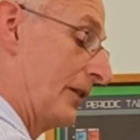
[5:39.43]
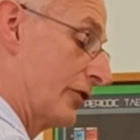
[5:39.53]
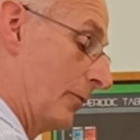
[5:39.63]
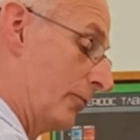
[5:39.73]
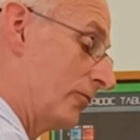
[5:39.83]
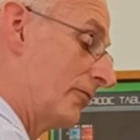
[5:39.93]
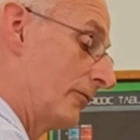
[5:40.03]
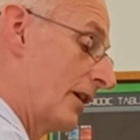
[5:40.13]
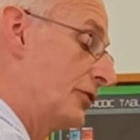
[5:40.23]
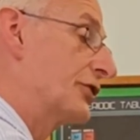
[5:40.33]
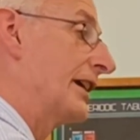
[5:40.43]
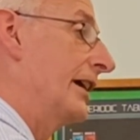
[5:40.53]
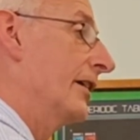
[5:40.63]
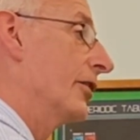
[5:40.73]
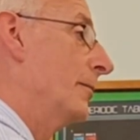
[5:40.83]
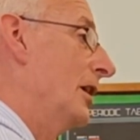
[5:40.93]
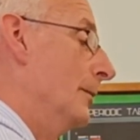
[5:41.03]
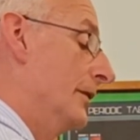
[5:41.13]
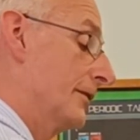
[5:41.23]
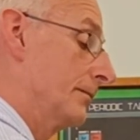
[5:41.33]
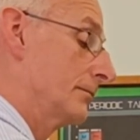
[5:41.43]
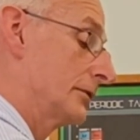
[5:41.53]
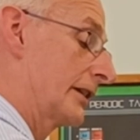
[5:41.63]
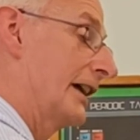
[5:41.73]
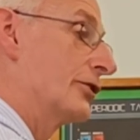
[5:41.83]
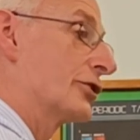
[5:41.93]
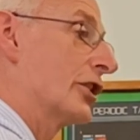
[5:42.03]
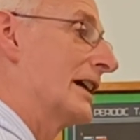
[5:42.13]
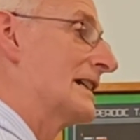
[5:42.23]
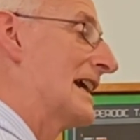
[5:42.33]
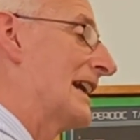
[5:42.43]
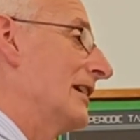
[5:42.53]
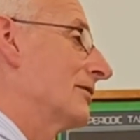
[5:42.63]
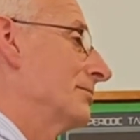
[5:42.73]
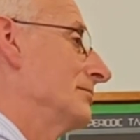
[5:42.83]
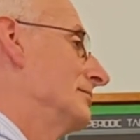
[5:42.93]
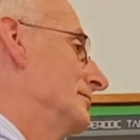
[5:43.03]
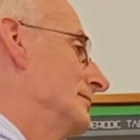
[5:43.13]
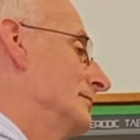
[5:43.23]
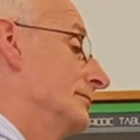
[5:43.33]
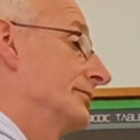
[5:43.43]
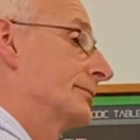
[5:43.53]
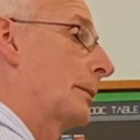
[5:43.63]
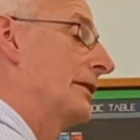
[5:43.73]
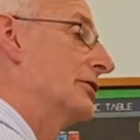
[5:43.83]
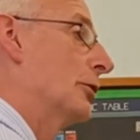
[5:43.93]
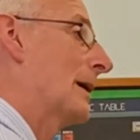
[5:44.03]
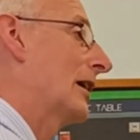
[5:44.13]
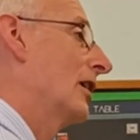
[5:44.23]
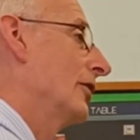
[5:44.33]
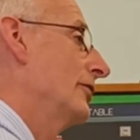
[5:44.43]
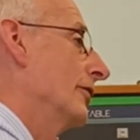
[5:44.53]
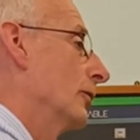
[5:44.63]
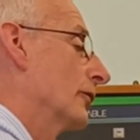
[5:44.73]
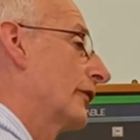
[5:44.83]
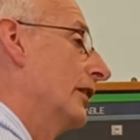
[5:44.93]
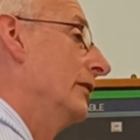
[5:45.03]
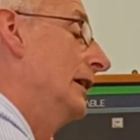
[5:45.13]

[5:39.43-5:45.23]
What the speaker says: So I'm roasting it at the moment, okay, to try and get it probably to about 100 or so,